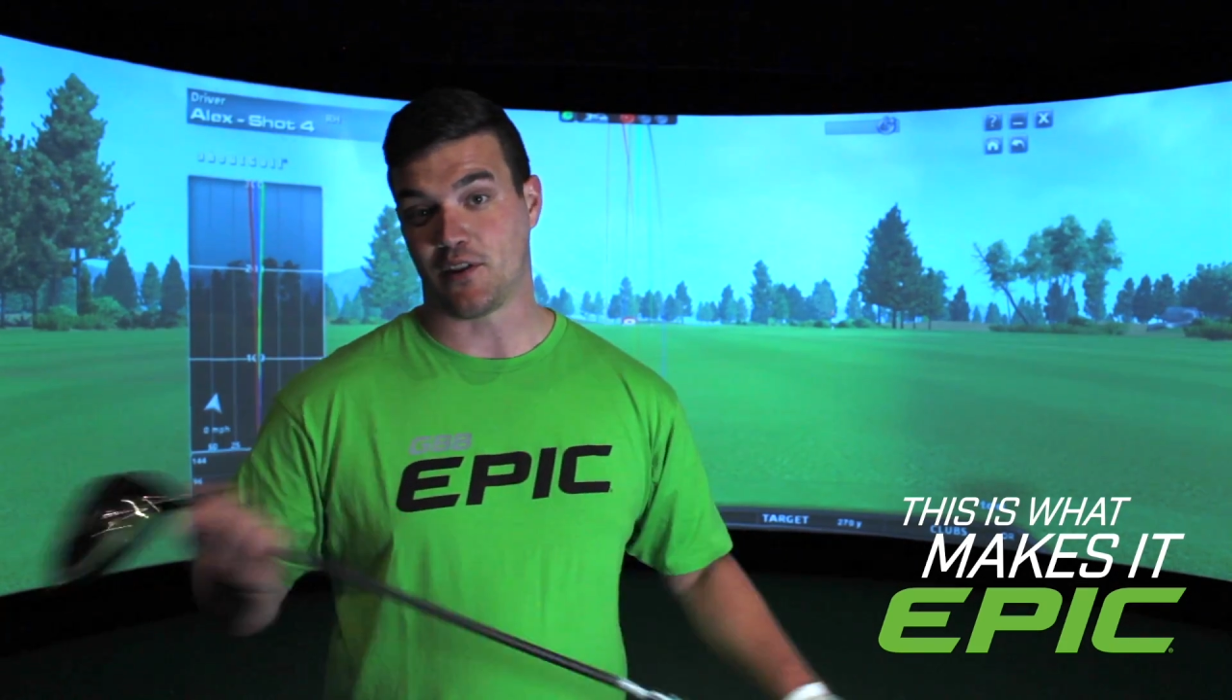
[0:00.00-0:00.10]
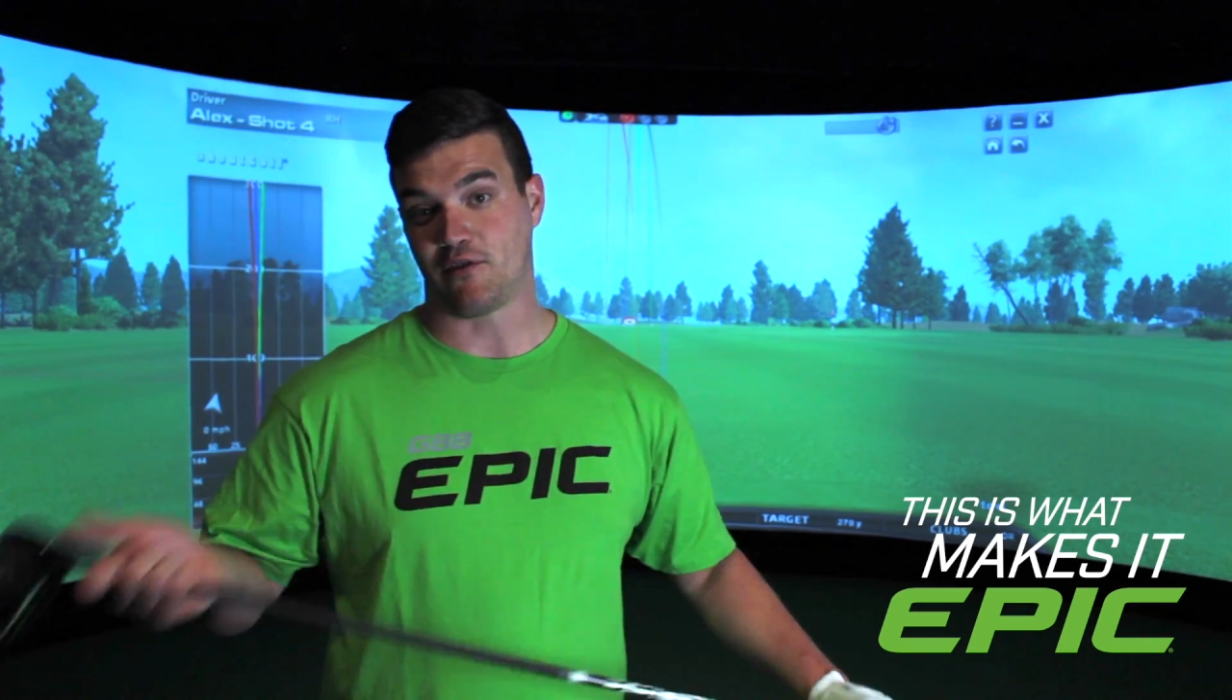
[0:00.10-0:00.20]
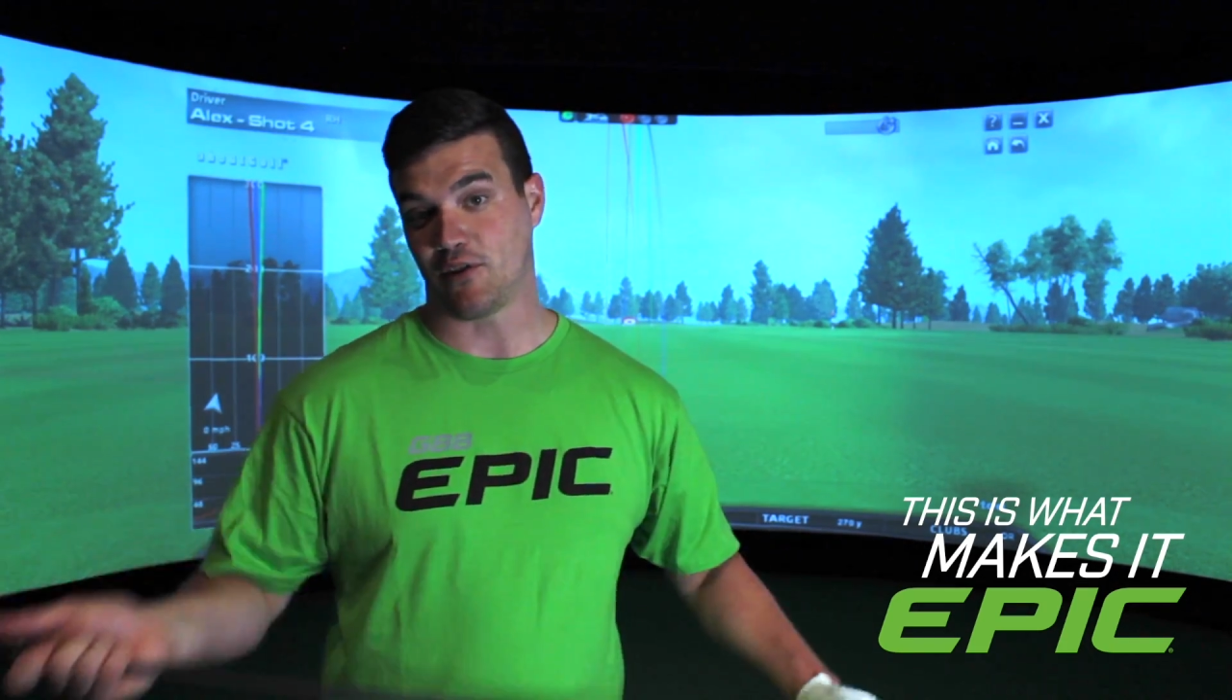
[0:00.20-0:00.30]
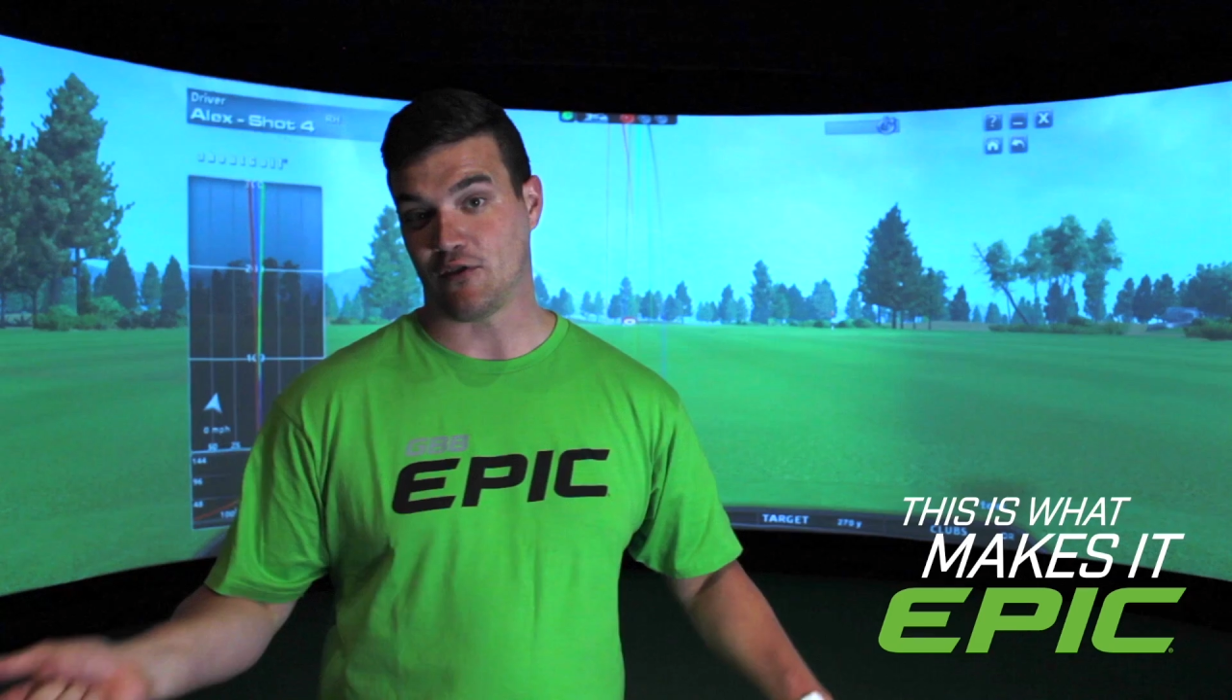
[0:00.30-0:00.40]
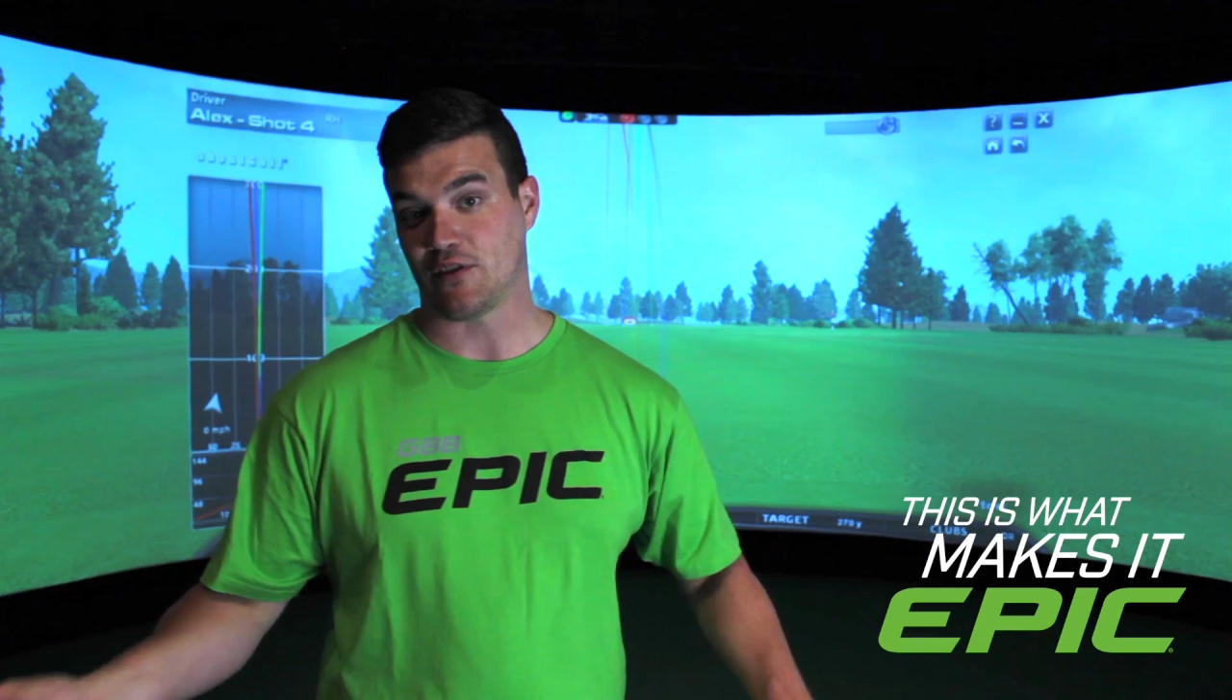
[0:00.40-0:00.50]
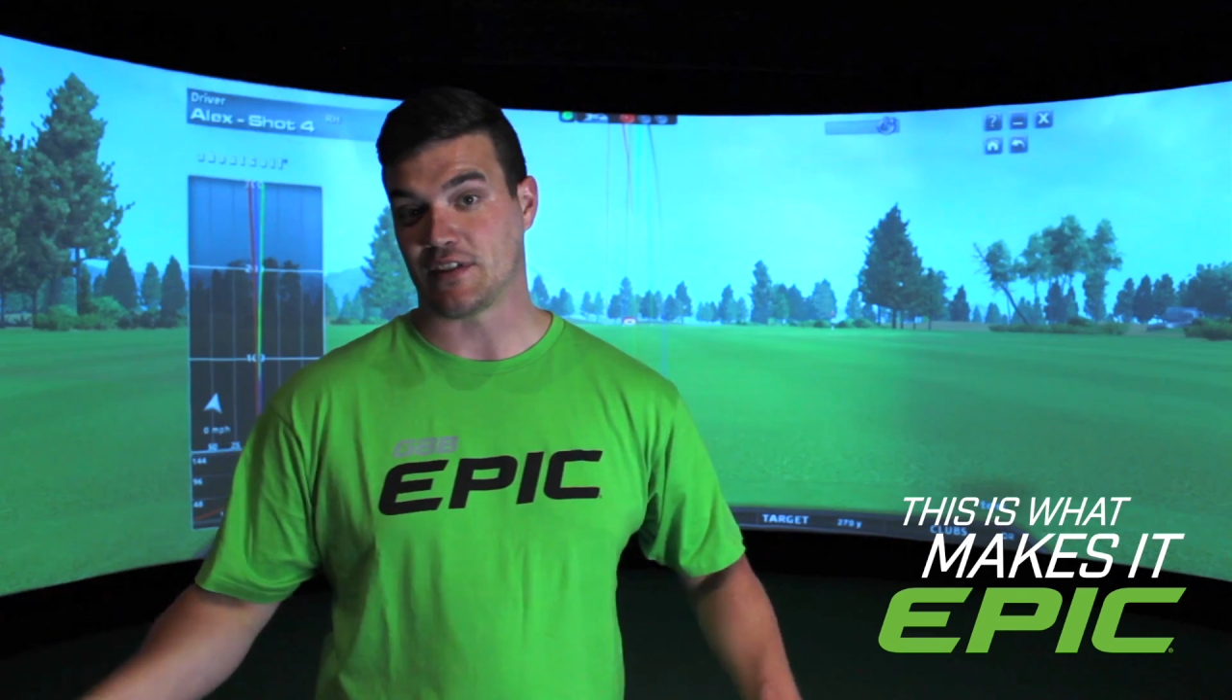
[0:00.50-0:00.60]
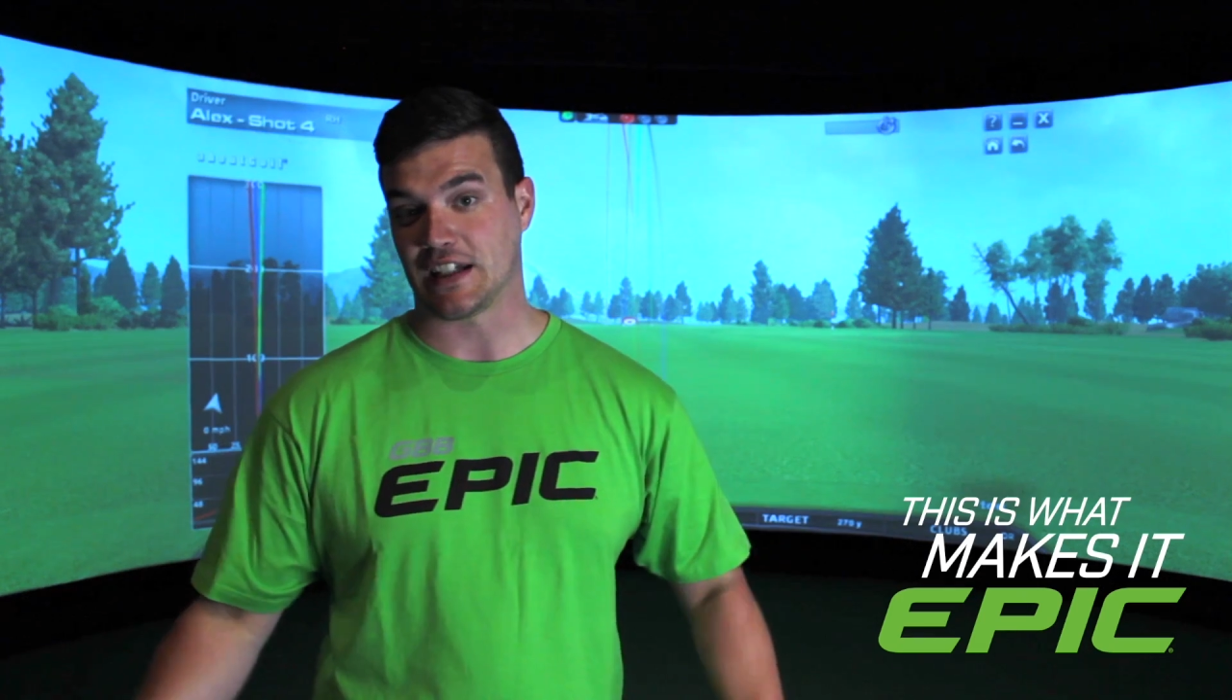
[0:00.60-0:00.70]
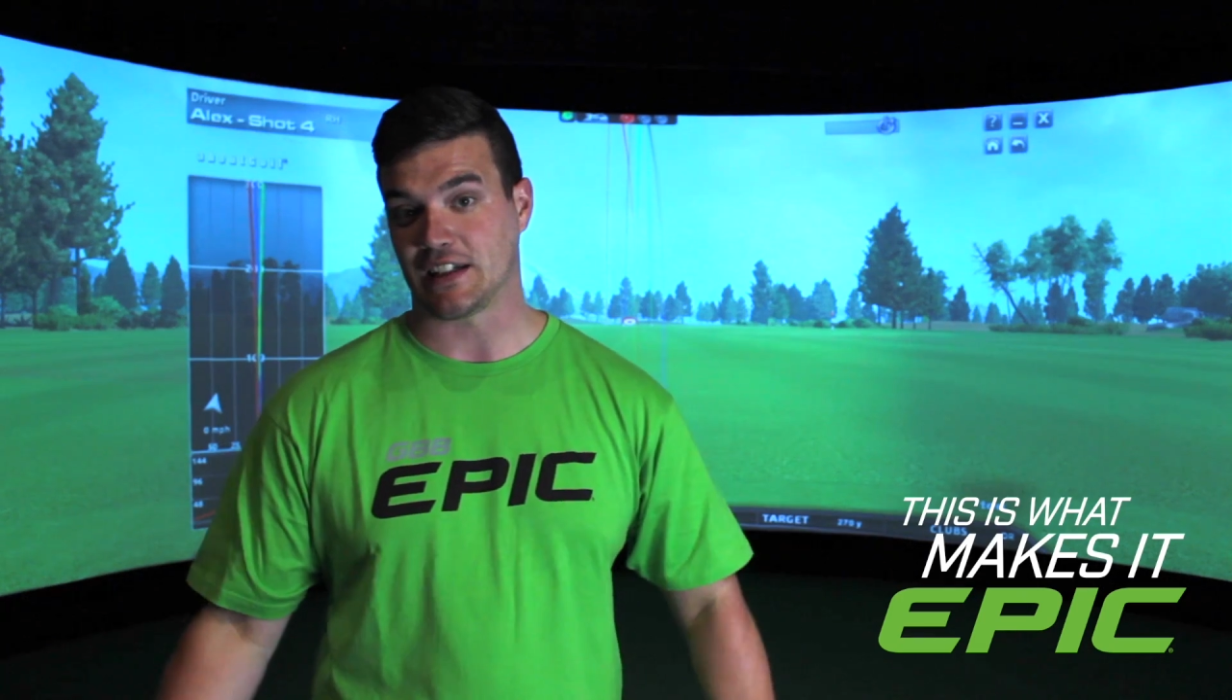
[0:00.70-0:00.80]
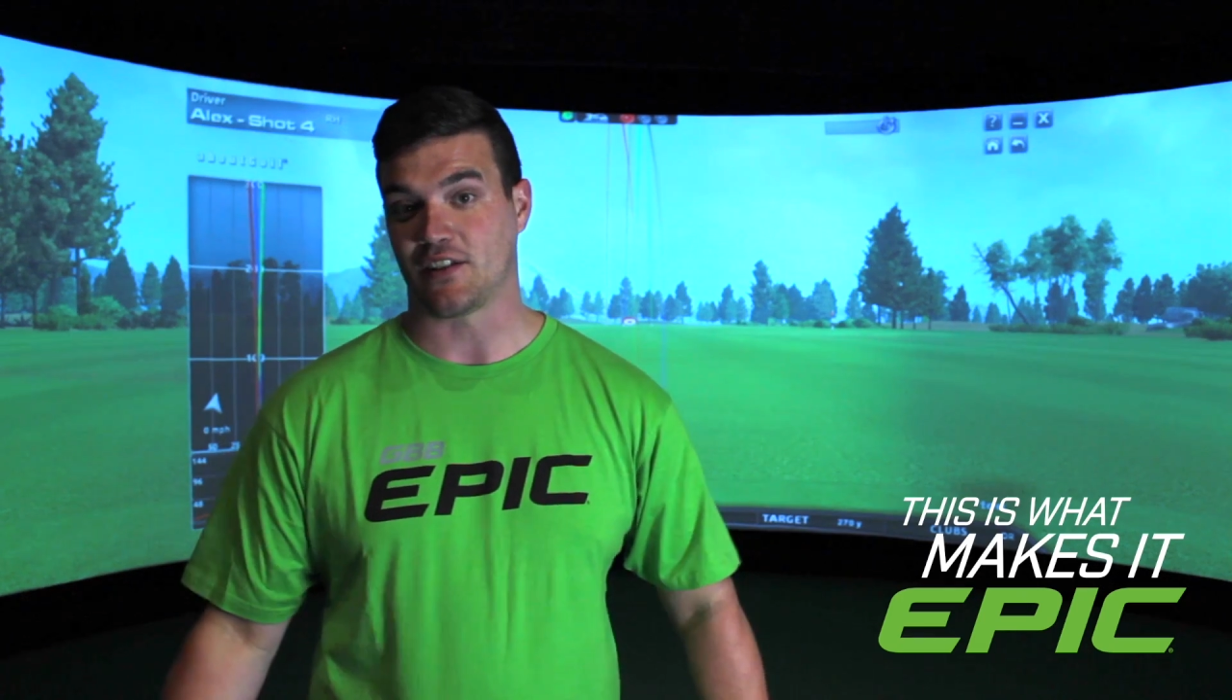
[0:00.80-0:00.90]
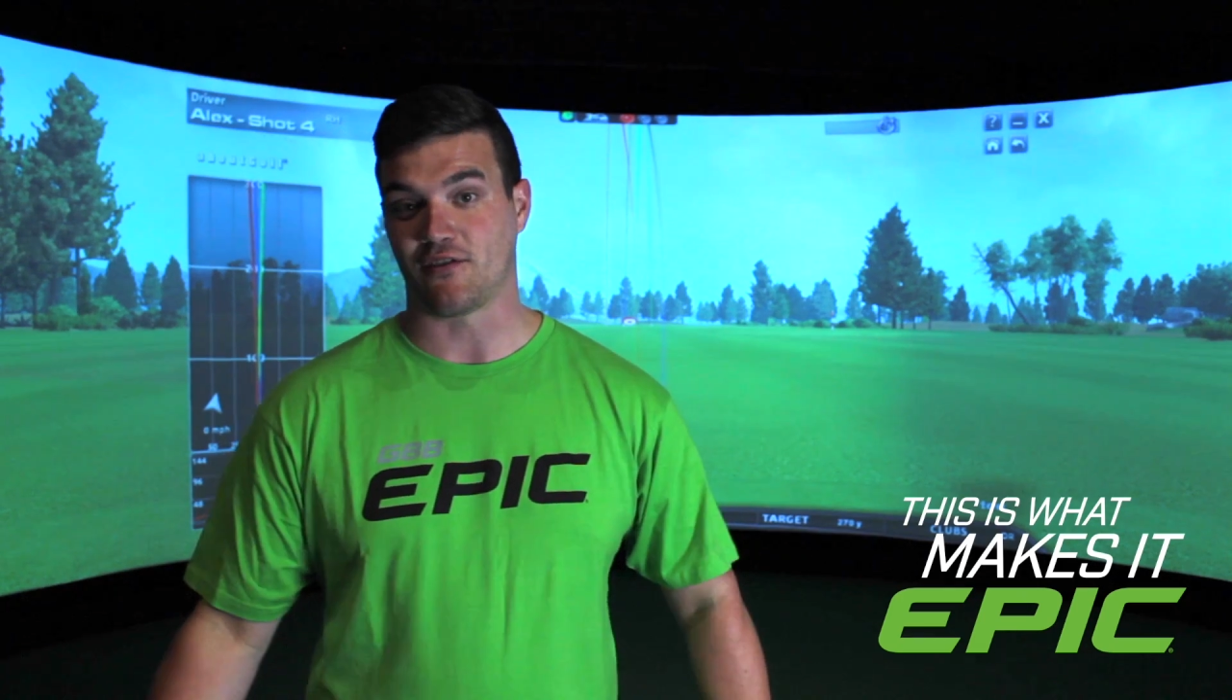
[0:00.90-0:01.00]

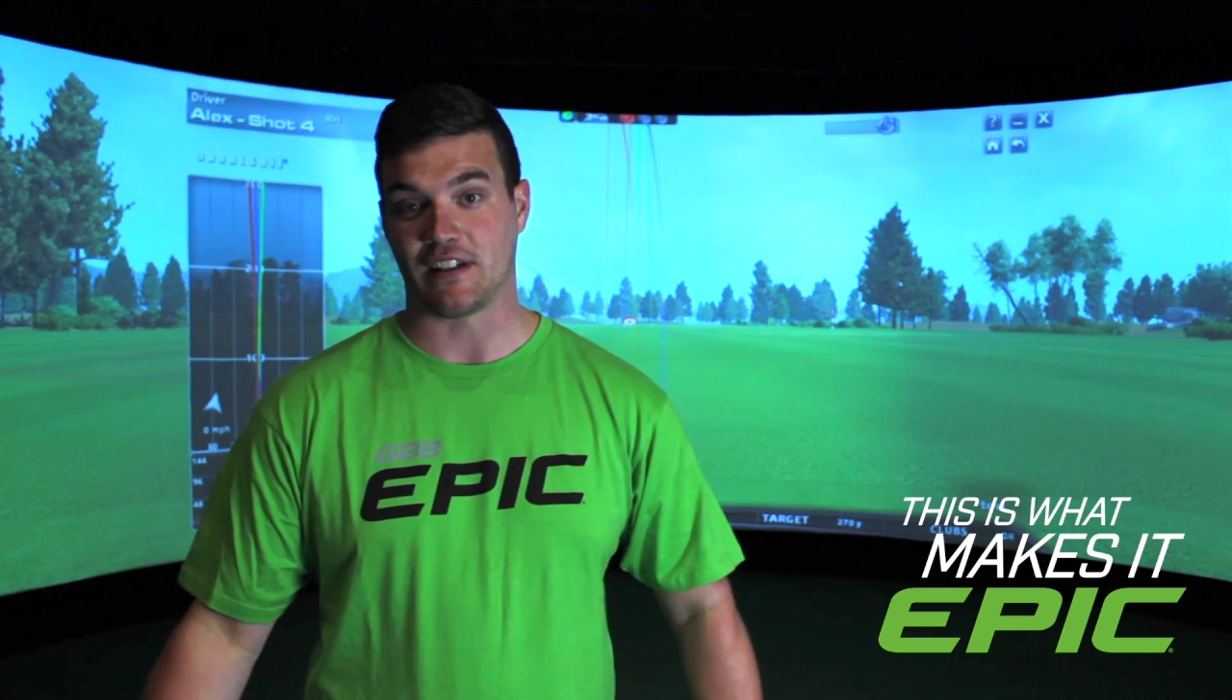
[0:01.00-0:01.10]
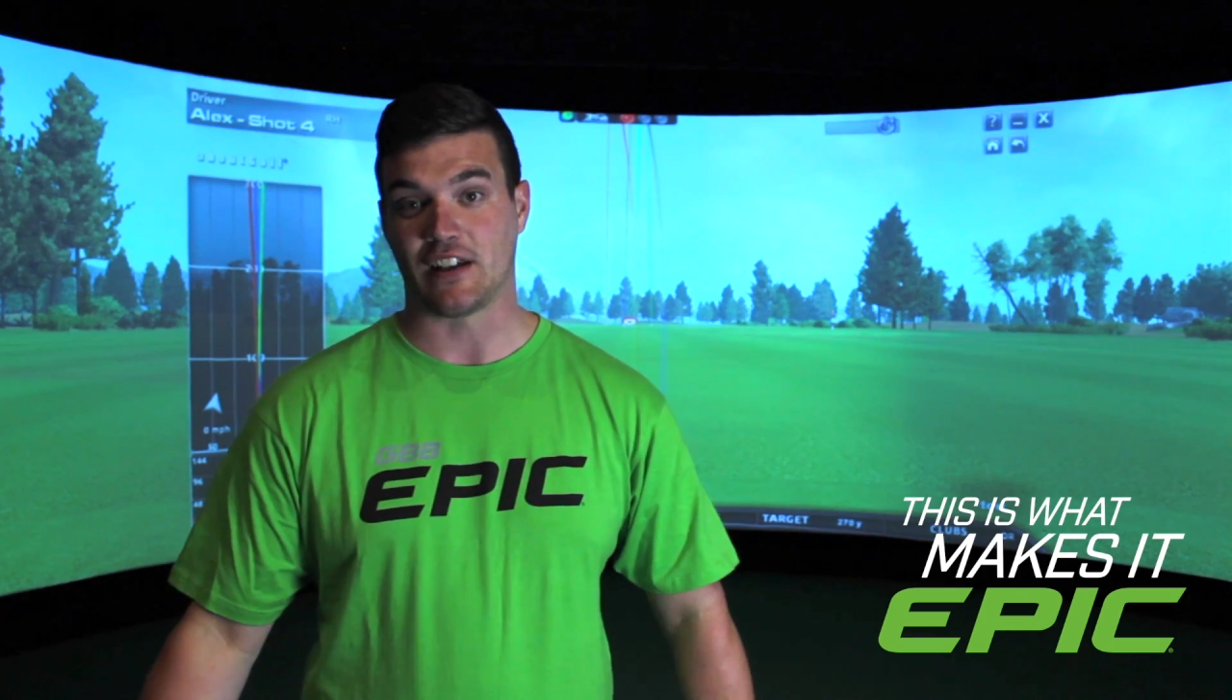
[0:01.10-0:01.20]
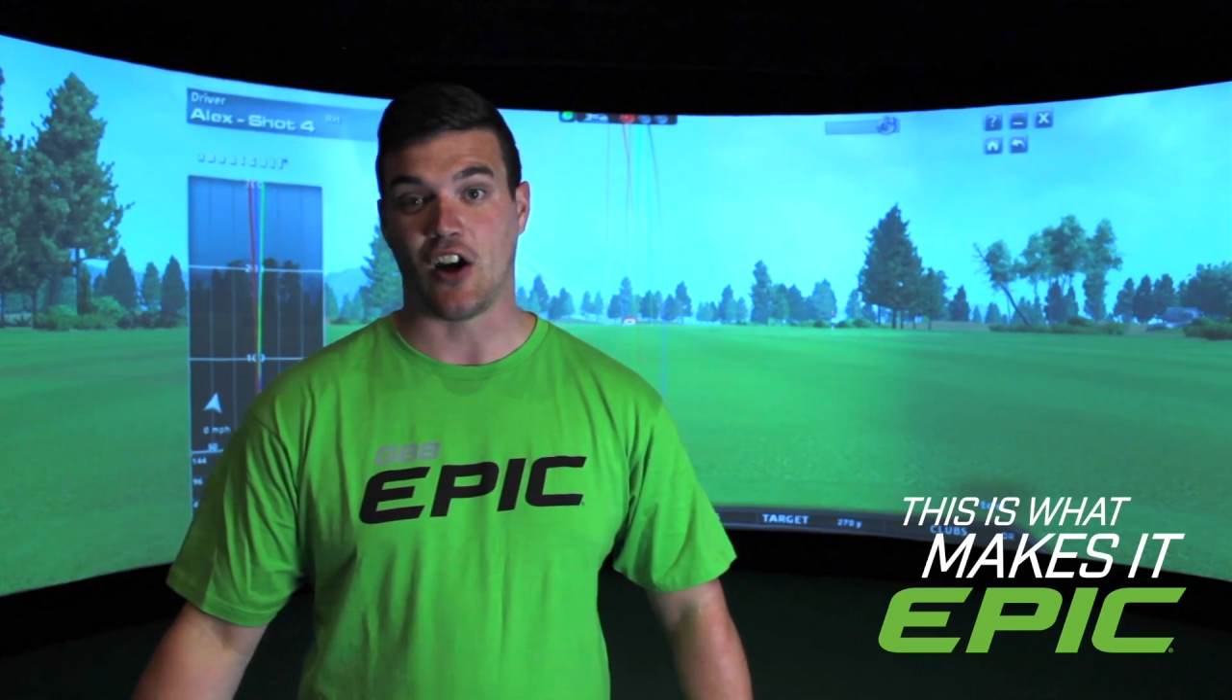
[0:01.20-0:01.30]
363